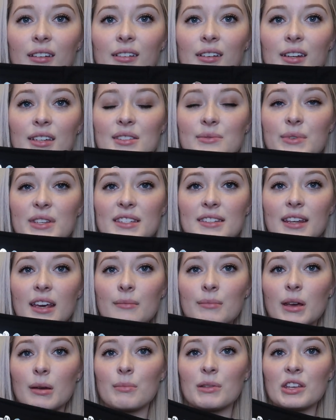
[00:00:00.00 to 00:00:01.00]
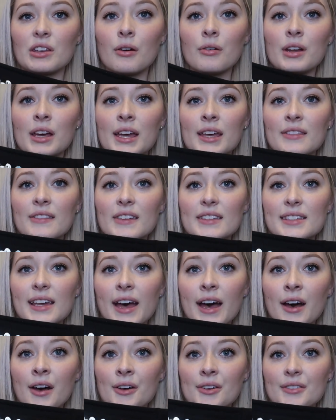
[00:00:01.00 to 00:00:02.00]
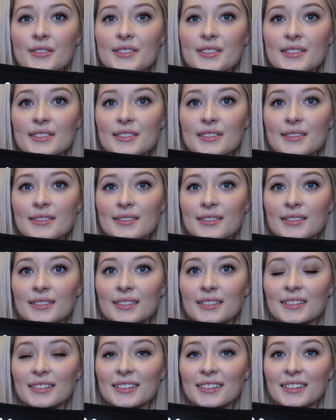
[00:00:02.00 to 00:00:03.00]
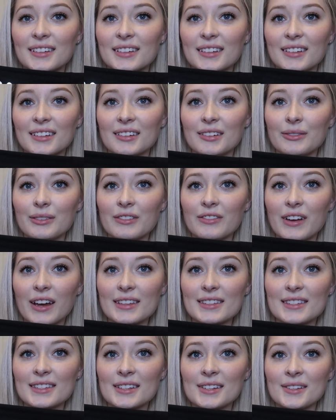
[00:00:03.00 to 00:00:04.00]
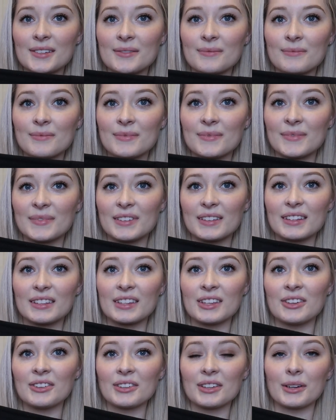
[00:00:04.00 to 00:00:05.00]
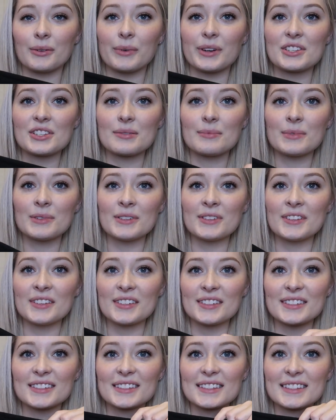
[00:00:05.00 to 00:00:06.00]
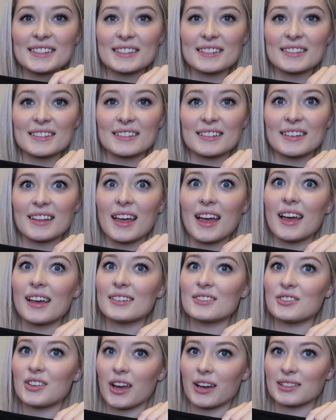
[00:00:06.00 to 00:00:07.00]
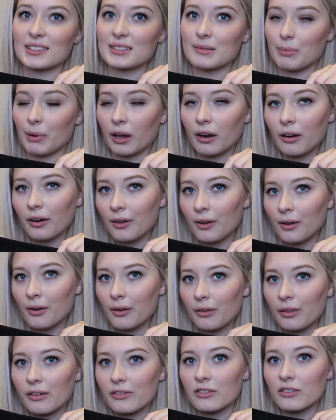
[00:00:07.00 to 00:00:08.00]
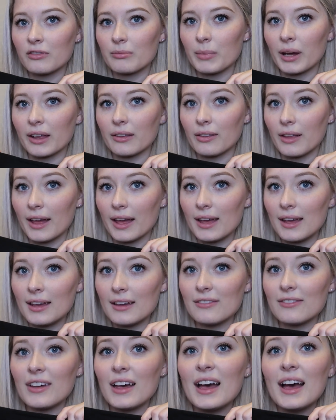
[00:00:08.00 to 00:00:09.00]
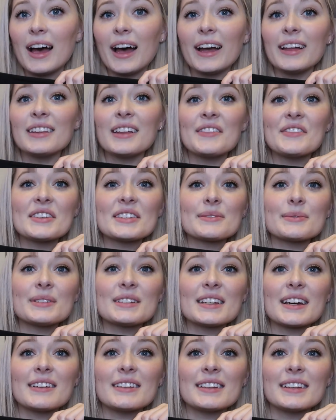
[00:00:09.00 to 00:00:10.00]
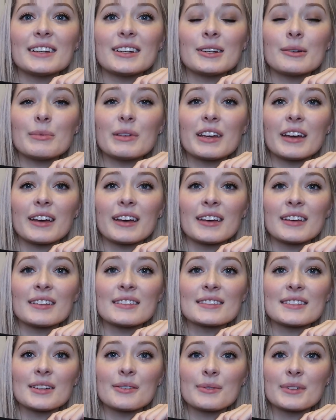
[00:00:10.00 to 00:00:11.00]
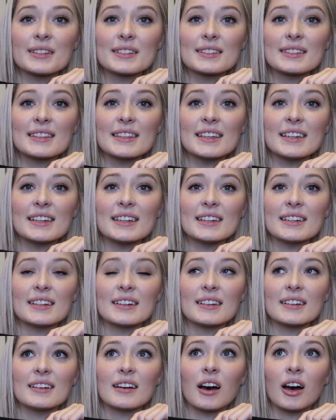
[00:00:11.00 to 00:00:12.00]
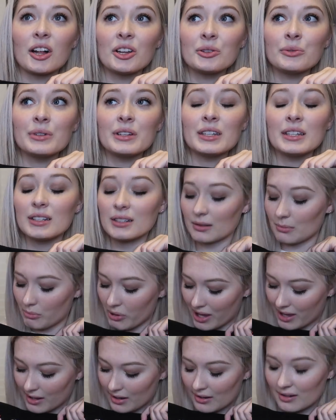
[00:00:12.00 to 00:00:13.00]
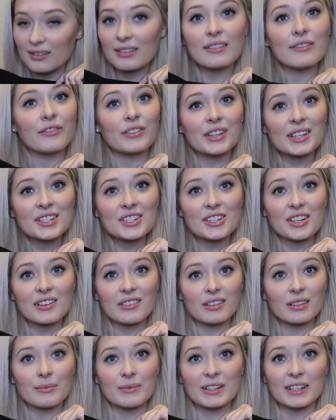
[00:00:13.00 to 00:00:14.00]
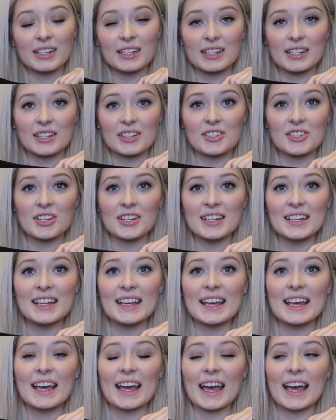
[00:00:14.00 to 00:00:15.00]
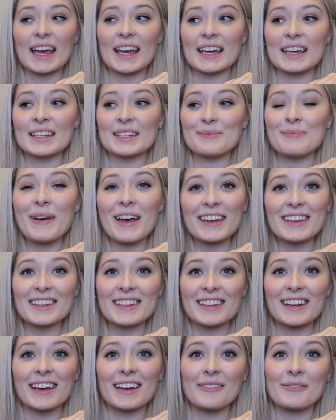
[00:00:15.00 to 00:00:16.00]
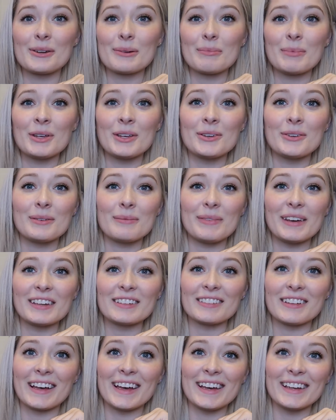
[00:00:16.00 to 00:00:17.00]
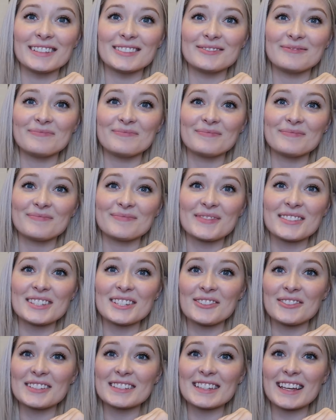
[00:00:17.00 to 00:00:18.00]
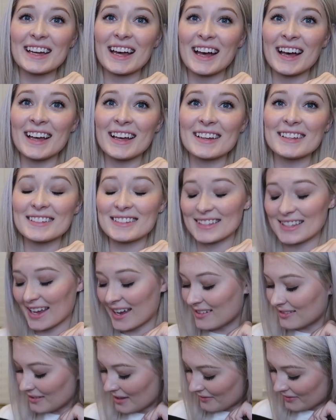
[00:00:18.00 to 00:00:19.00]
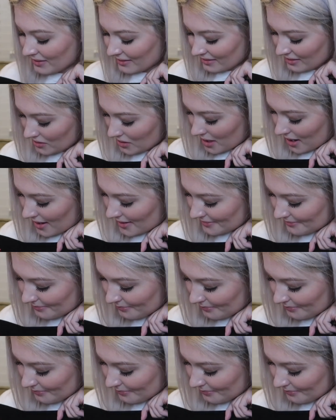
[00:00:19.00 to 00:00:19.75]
Because we stand Baby Yoda in this house. We've got some cute little Wishables. Jack Sparrow, love of my life. I love this one down here because it was the Halloween pin for this year, limited edition. And Maggie and I were Pooh and Piglet. So it's like us, I love it a lot.